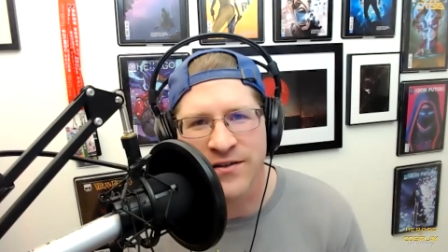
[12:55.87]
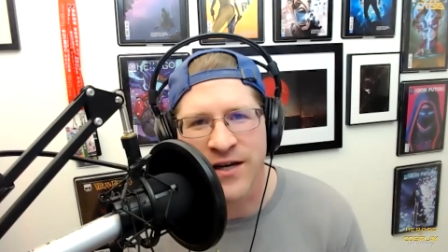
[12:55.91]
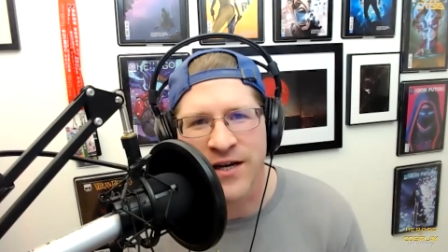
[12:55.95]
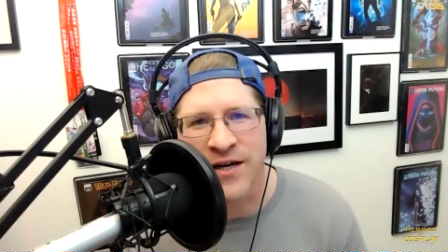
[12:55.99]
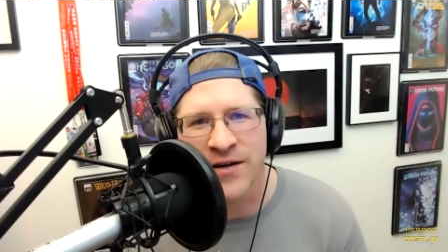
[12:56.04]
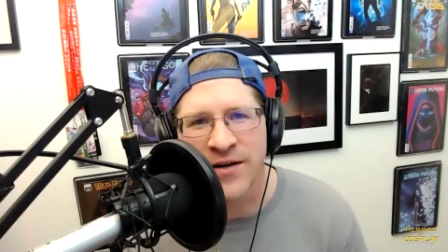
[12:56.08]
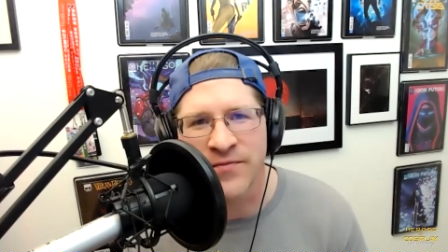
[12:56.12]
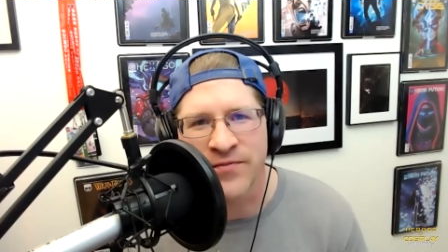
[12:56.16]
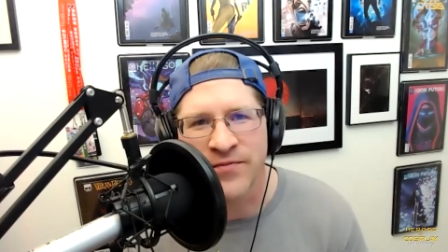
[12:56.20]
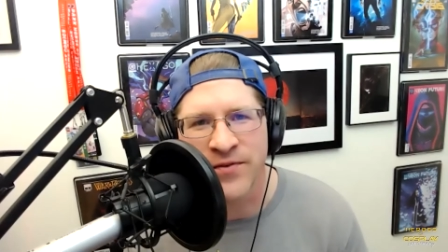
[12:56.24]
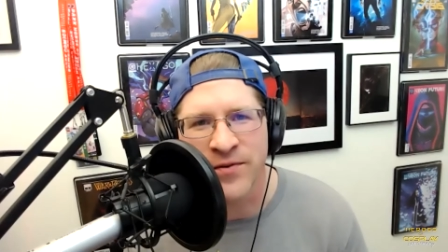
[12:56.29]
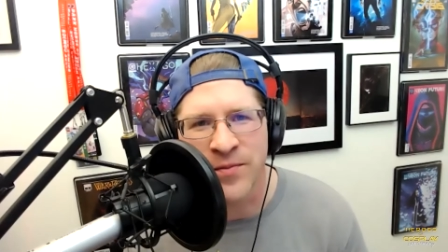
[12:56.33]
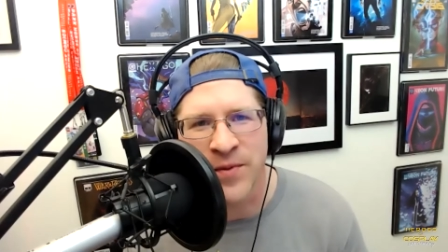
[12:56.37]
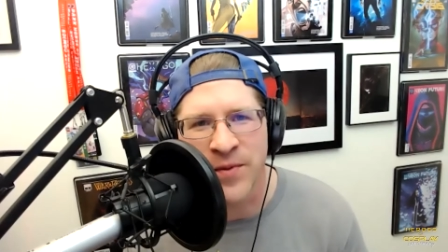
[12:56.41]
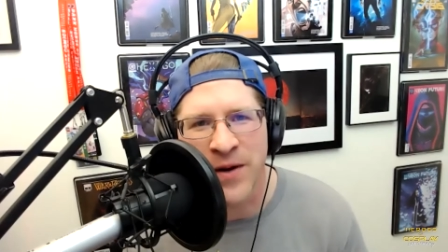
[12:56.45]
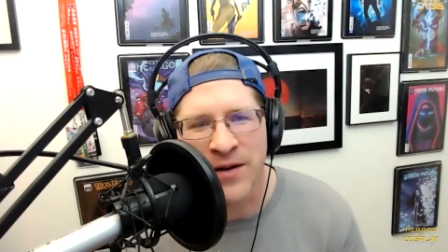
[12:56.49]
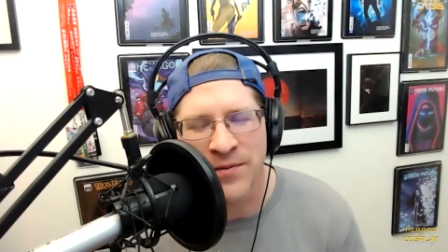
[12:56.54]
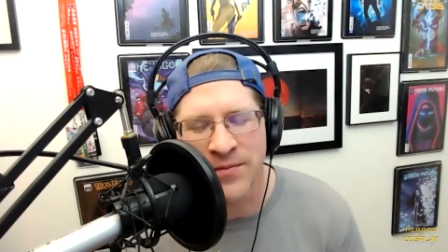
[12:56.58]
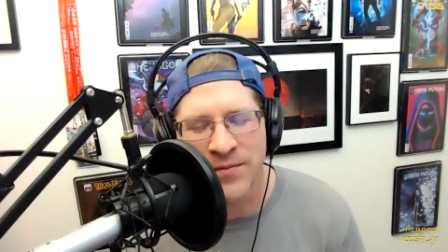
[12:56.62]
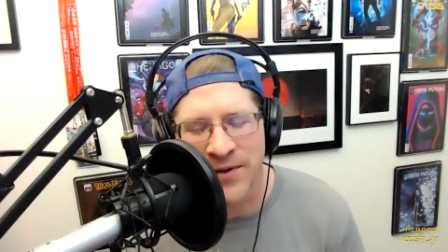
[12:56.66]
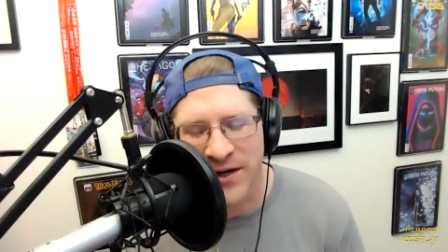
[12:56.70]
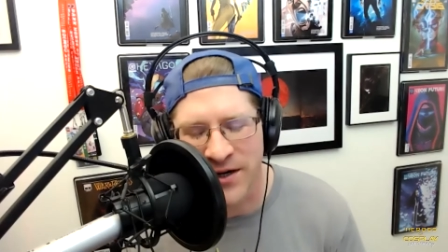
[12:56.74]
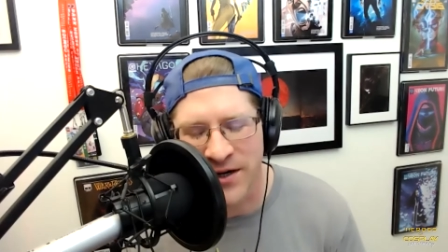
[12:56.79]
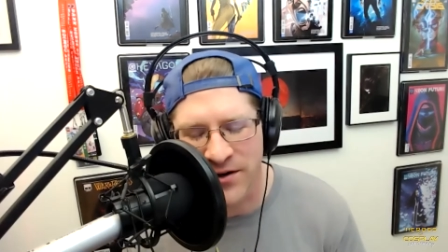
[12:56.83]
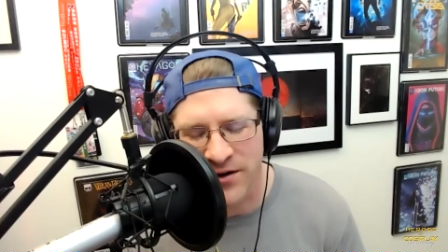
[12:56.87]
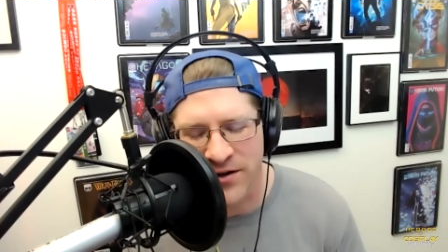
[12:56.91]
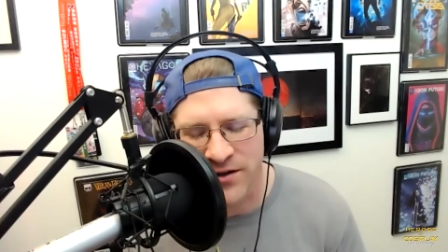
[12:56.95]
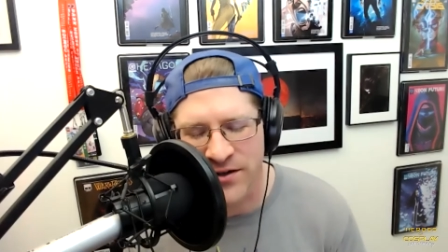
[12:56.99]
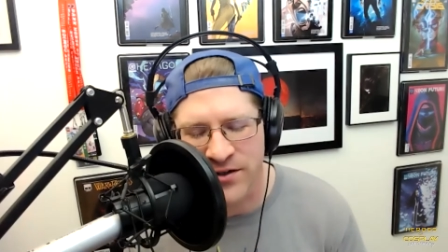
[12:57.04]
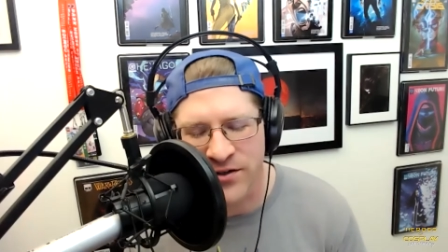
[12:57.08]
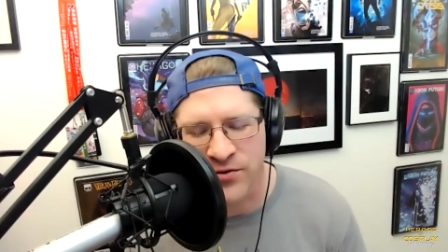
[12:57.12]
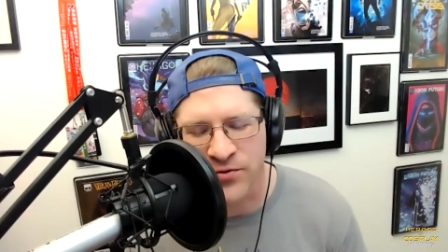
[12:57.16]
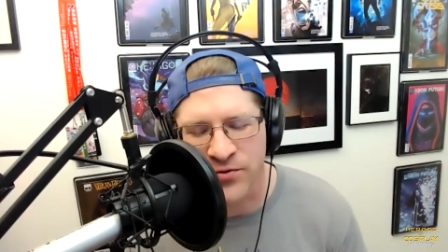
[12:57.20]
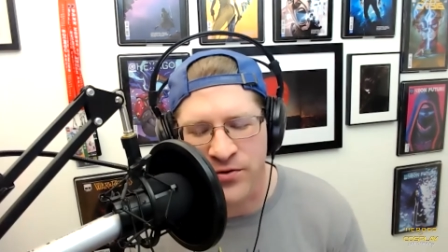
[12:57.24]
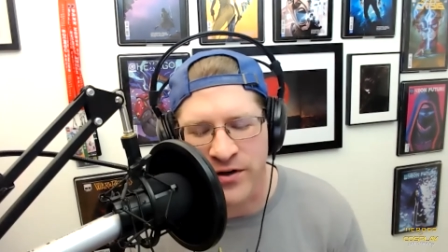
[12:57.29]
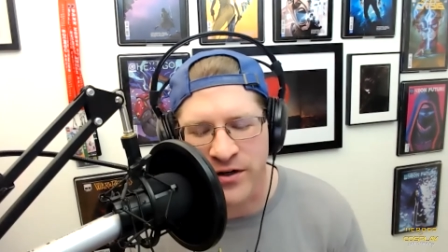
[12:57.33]
from the bottom of my heart.
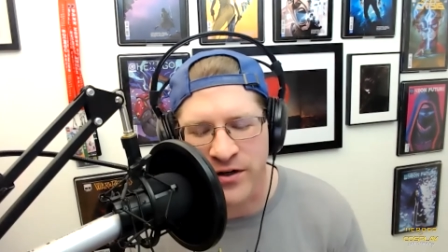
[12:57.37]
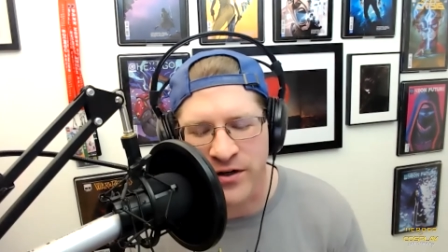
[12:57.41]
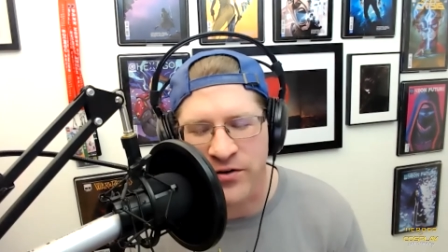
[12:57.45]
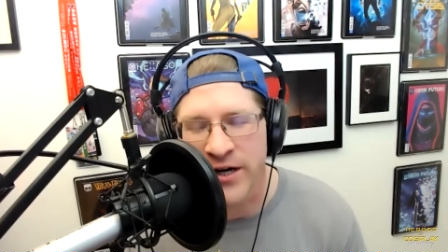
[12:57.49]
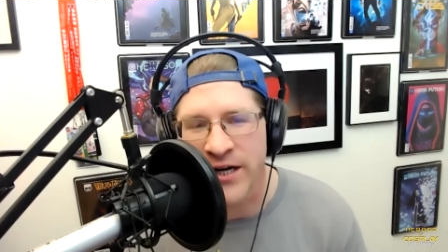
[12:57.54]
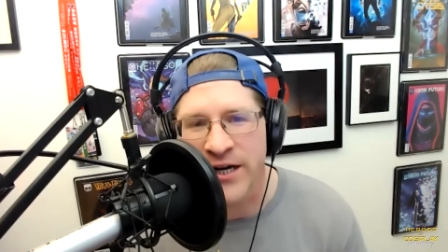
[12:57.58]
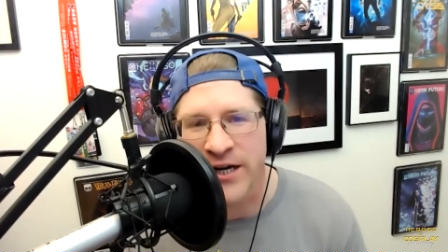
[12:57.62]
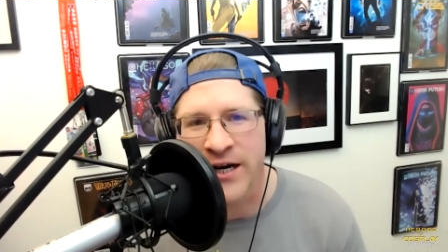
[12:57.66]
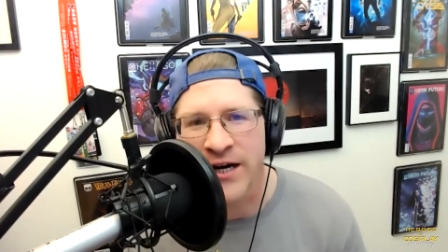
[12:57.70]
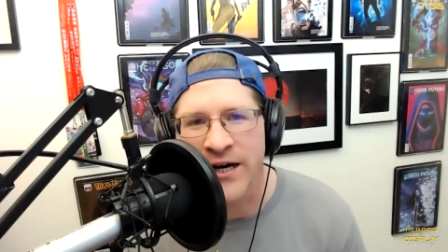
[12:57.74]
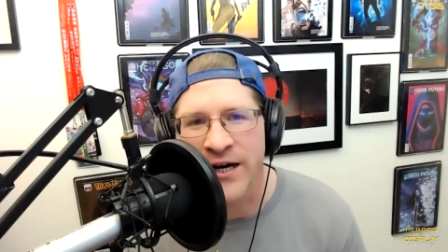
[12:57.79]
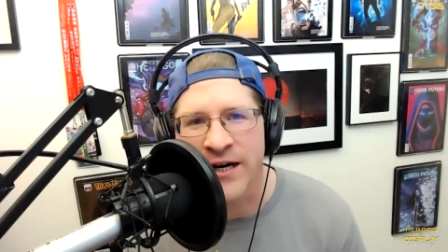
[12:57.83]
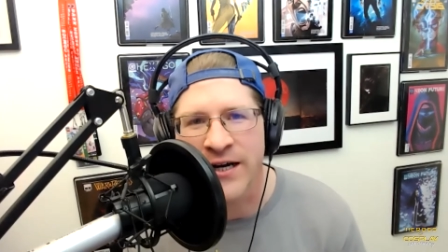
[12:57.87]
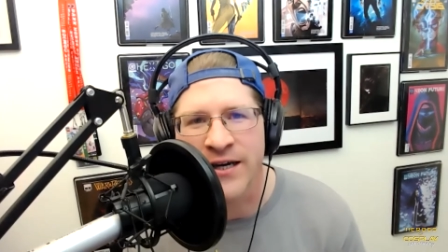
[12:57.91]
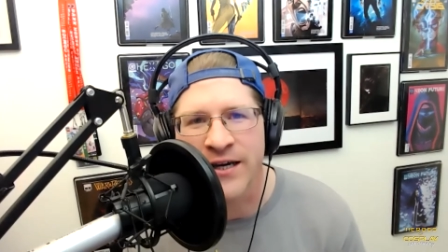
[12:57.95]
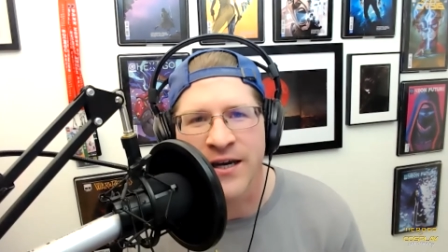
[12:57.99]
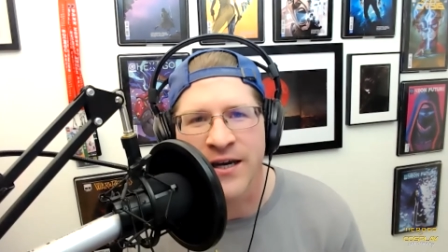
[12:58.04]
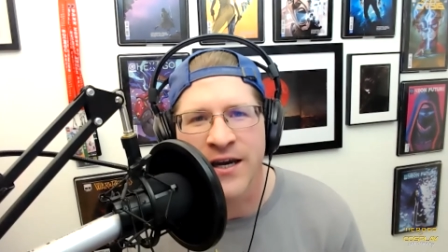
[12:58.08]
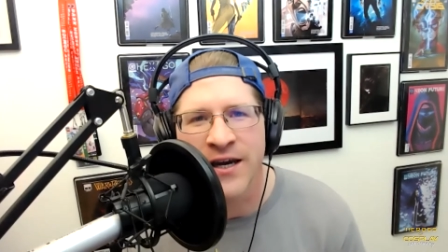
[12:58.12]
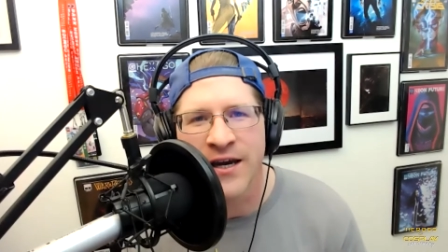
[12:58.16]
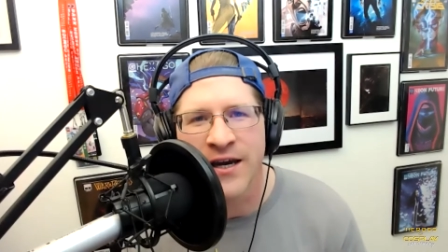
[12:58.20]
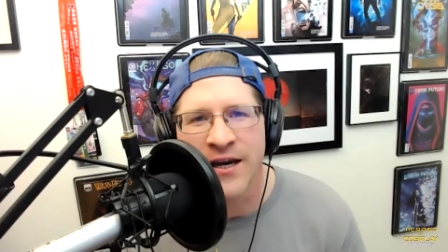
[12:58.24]
You are a great guy.